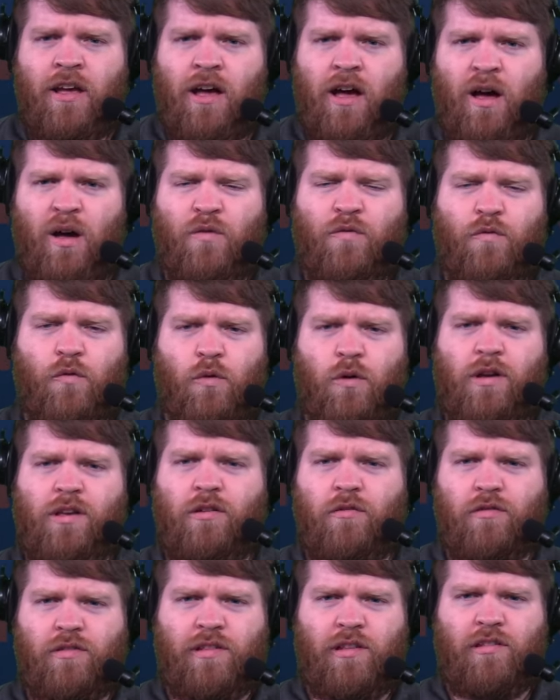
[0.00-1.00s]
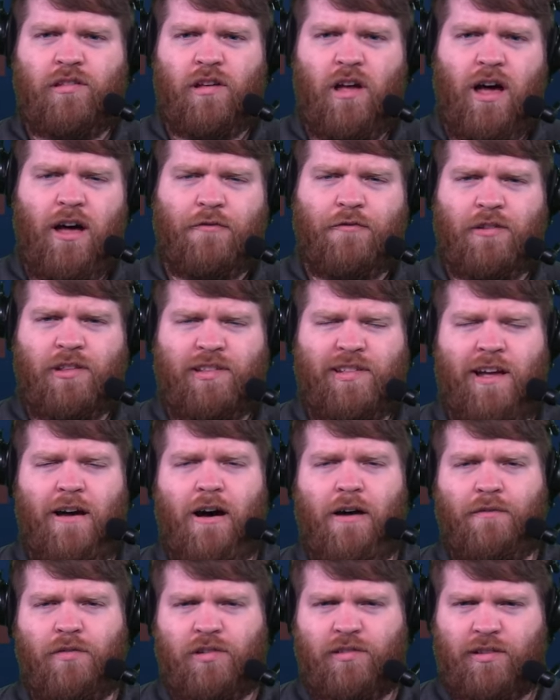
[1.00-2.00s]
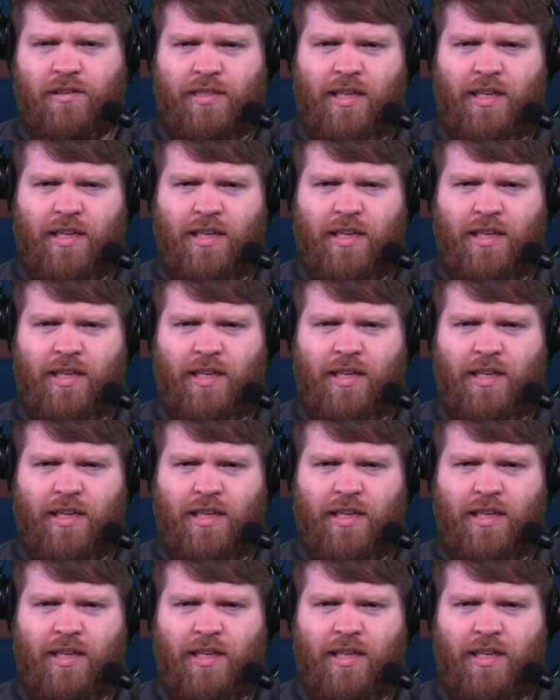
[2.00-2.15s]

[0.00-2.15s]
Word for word: uh, for Houston's offense. Now, obviously,